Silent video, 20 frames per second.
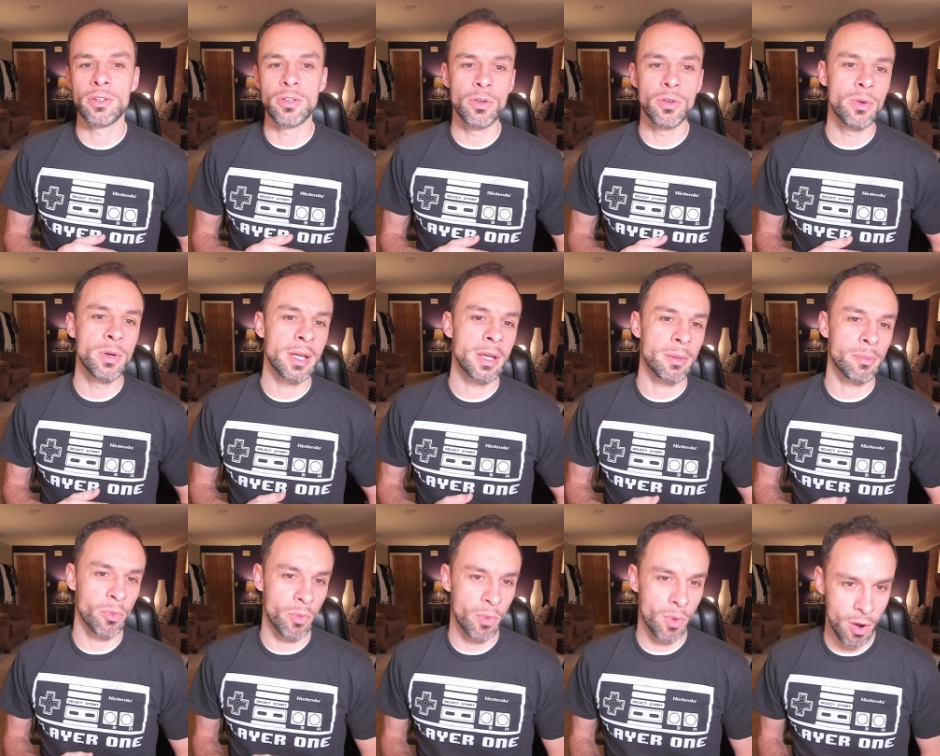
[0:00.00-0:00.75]
do
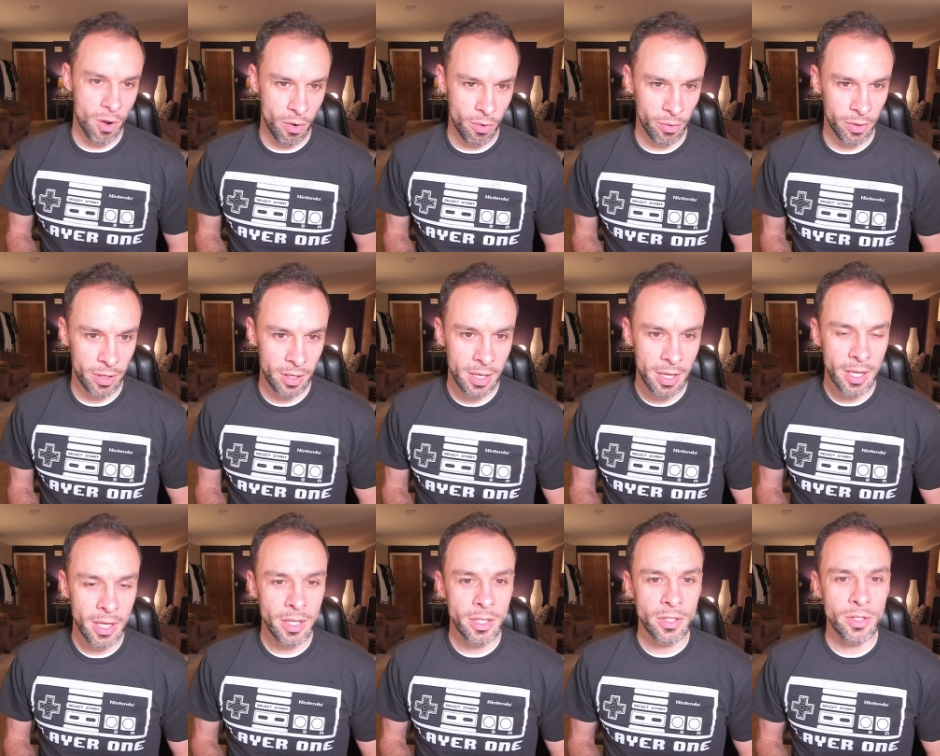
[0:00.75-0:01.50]
him wrong.
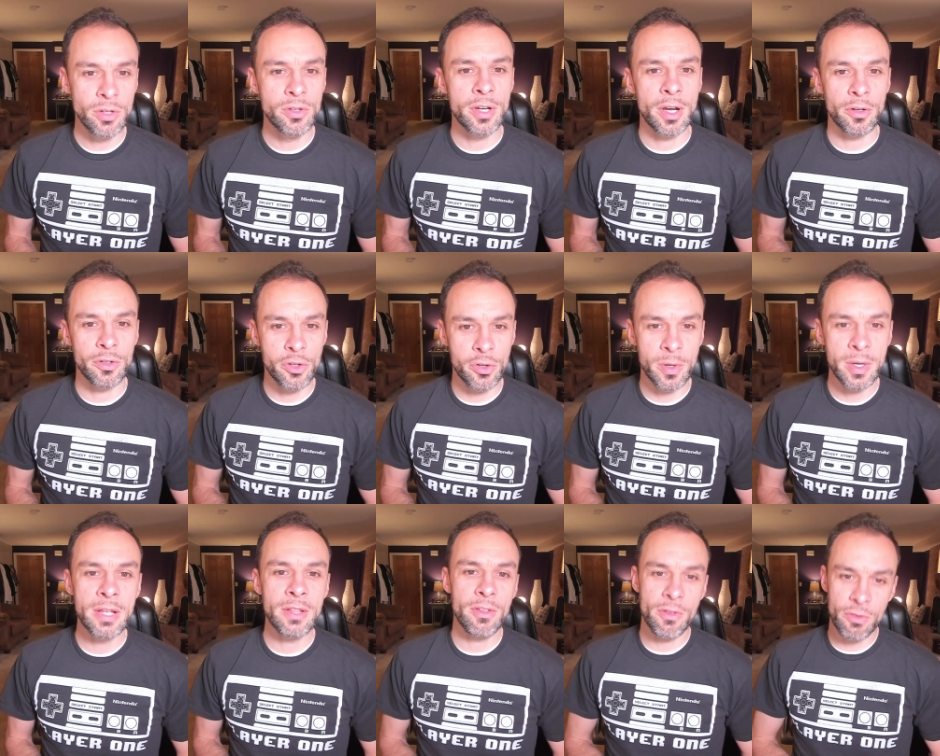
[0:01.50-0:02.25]
You shall
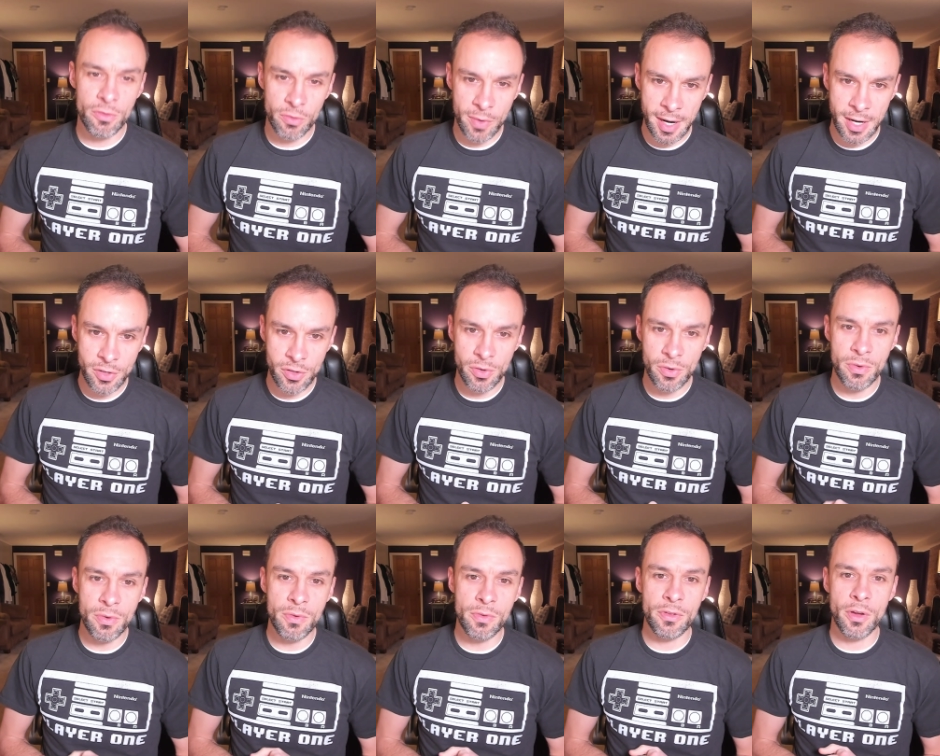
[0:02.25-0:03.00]
treat the stranger
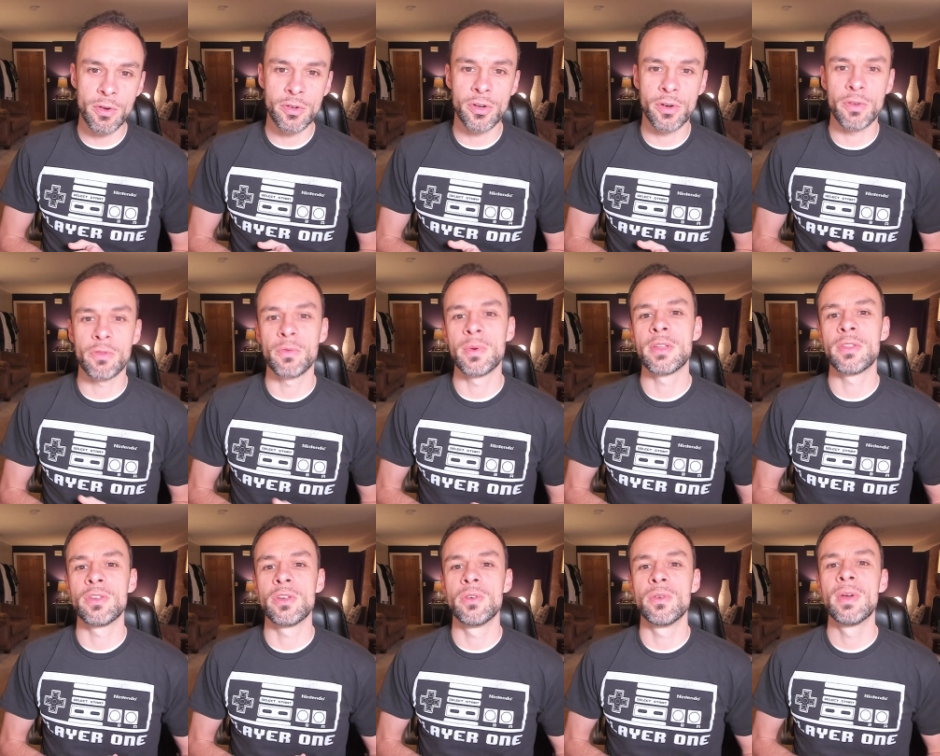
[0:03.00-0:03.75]
who sojourns
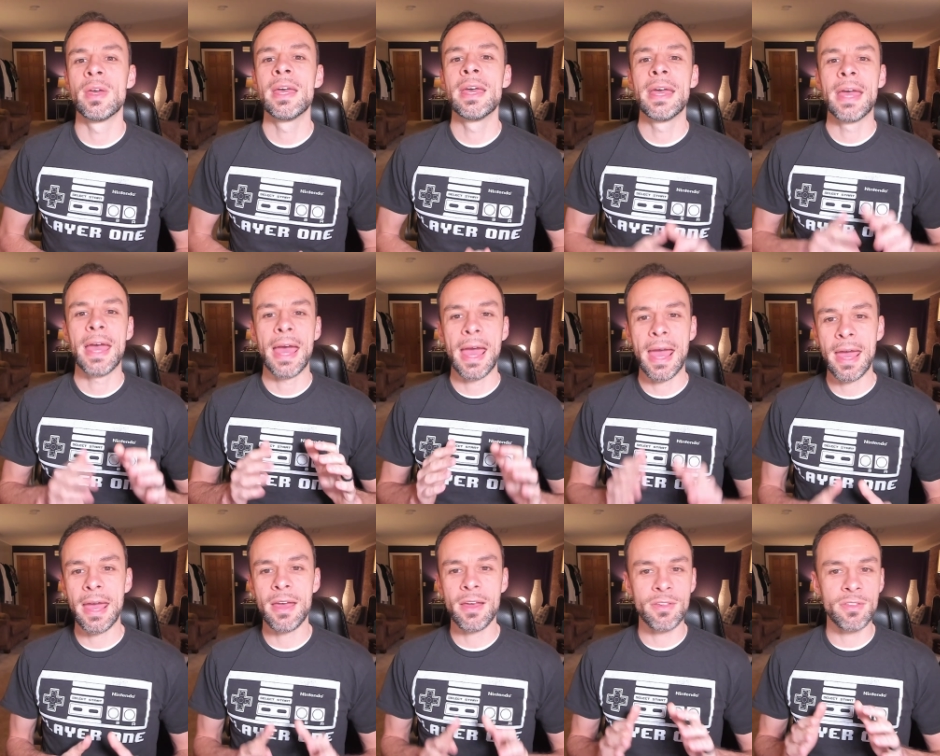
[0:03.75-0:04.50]
with you
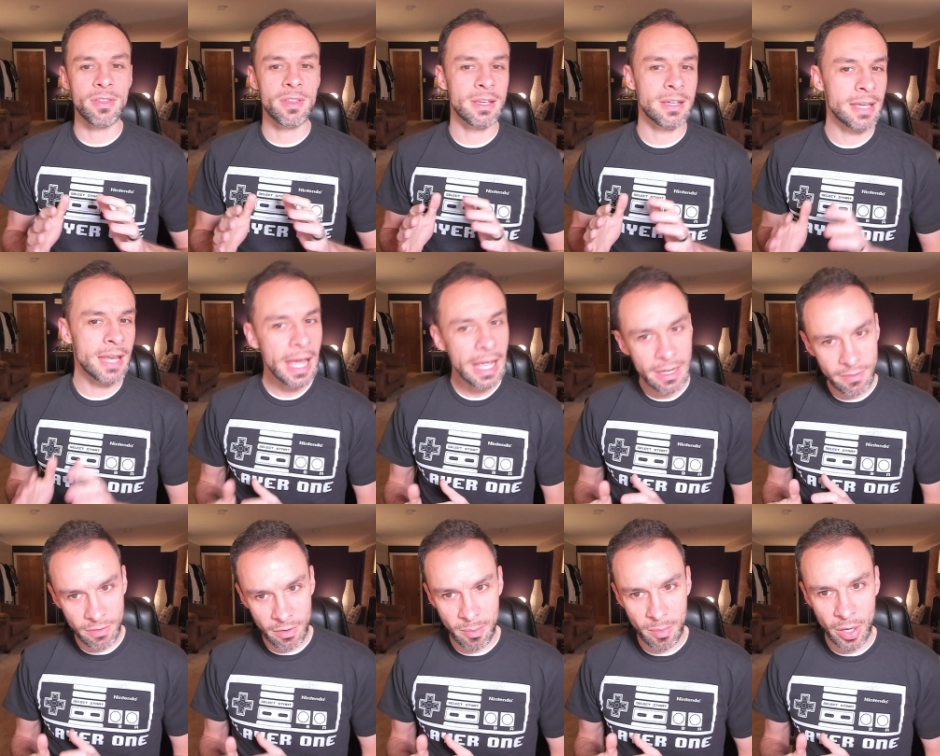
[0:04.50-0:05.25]
as the
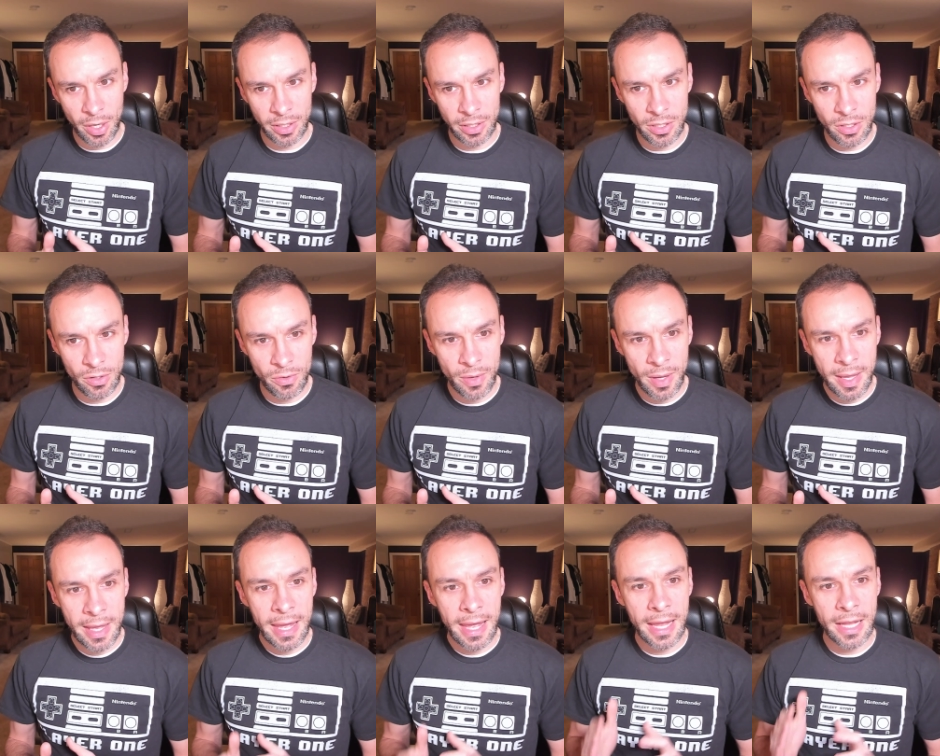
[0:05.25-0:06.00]
native among you,
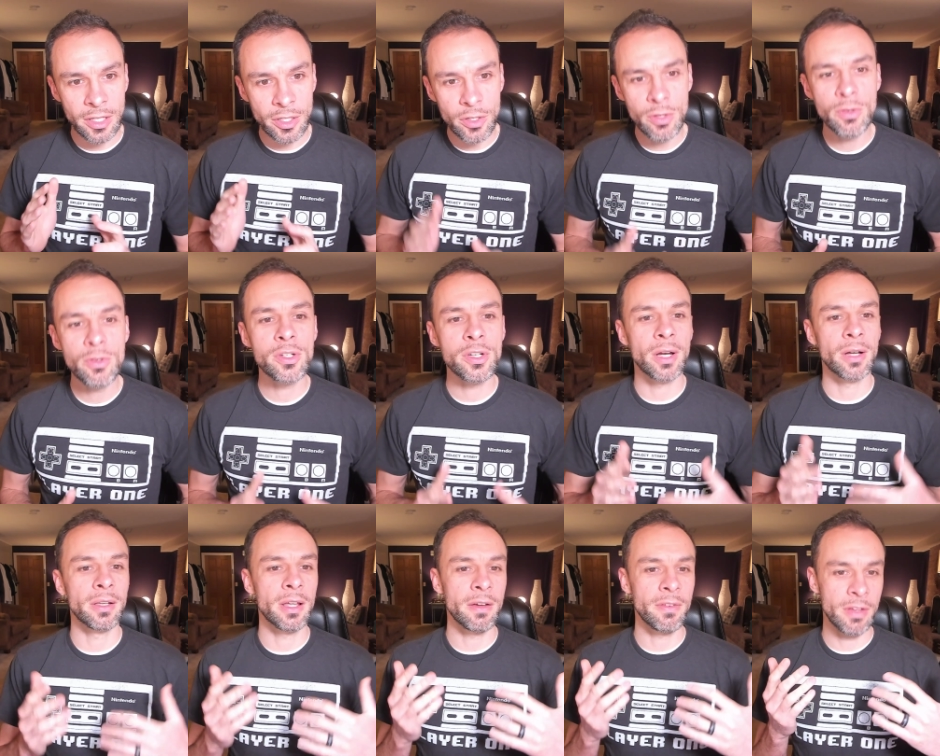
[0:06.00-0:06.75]
and you
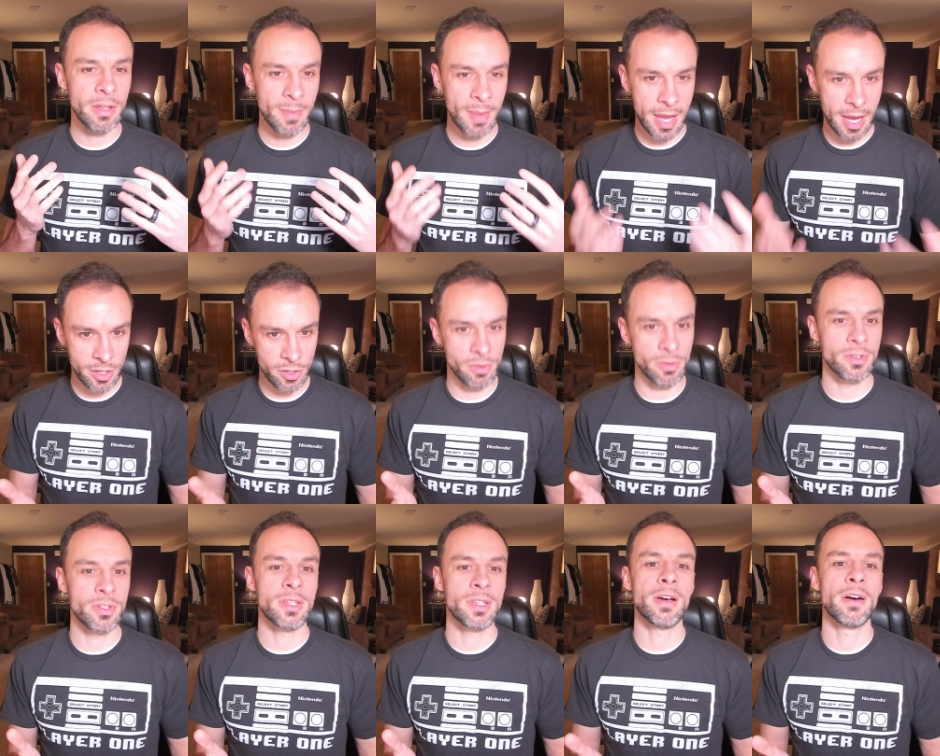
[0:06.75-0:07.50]
shall love him as
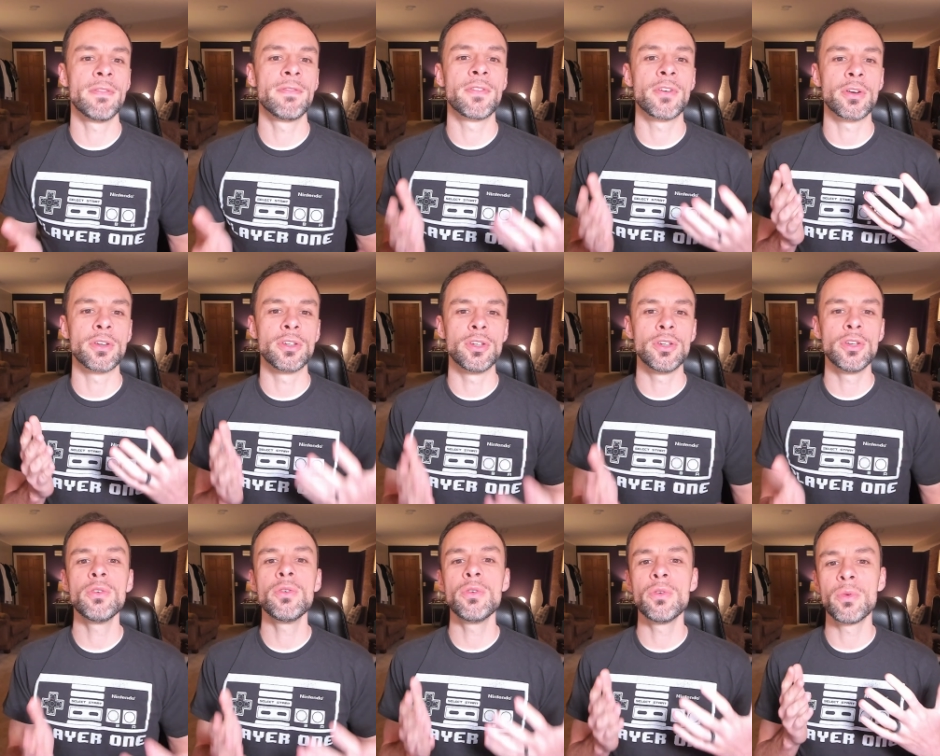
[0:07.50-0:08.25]
yourself, for
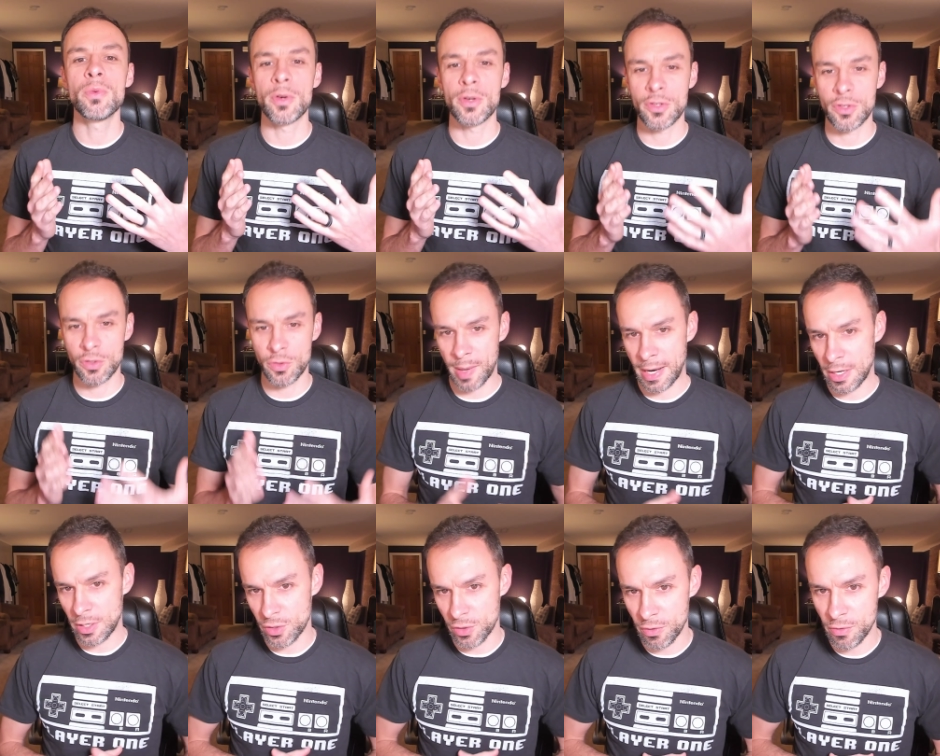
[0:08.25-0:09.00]
you were
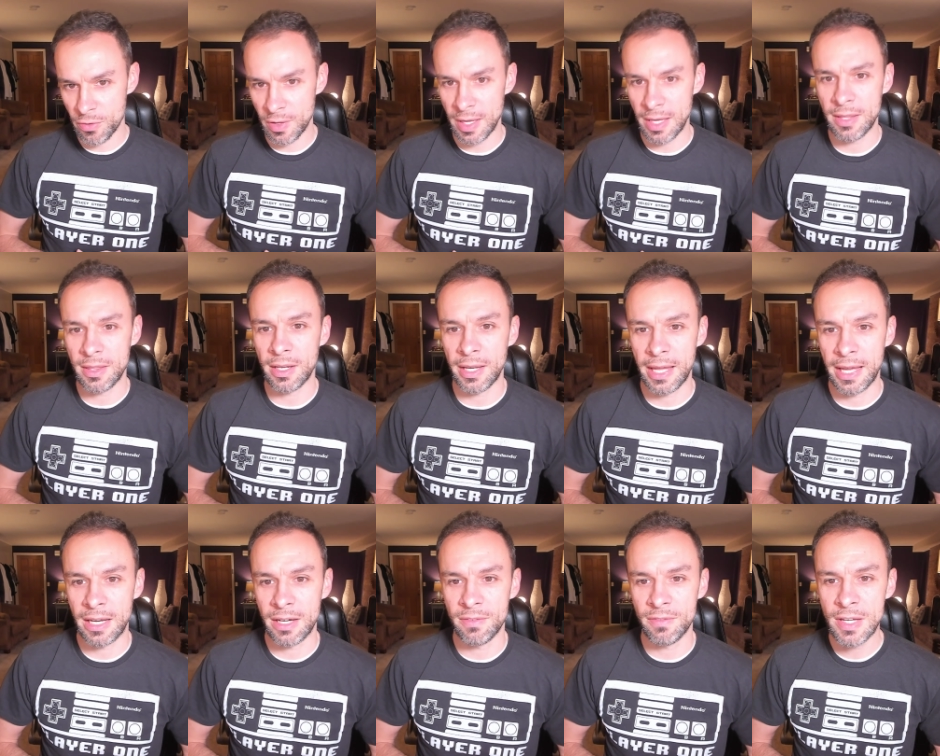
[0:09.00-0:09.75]
strangers in the
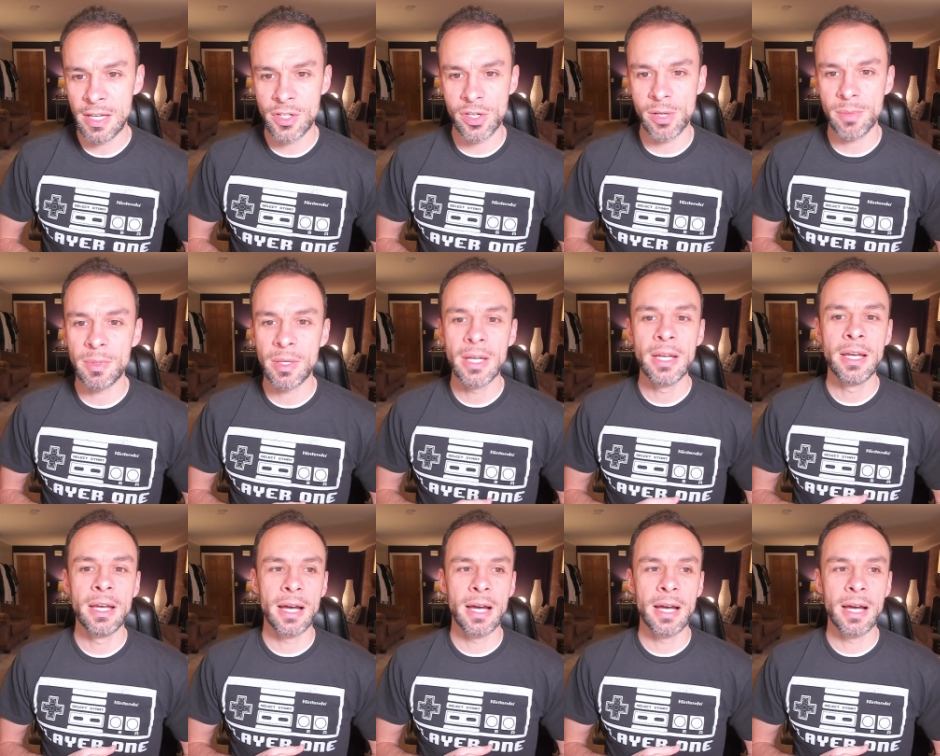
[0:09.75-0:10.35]
land of Egypt.